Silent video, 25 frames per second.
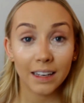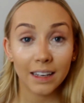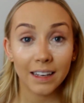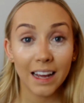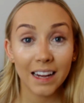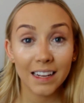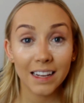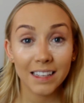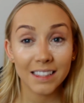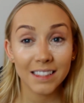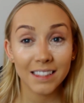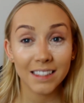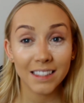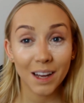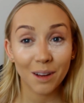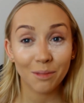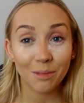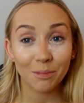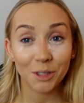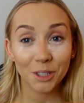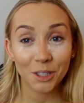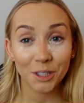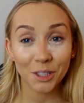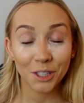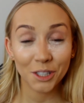Next,
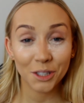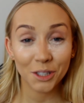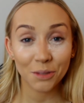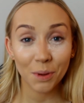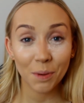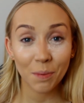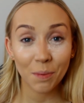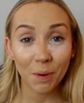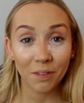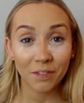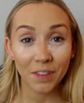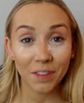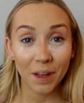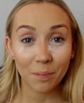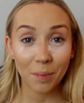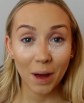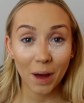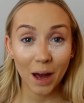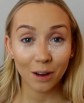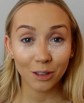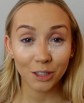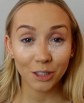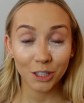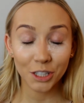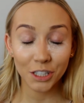I'm just going to sweep off that
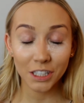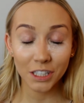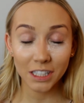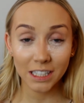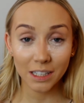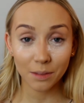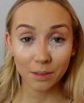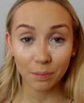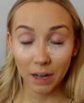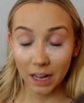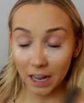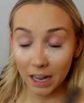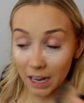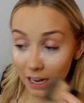powder underneath my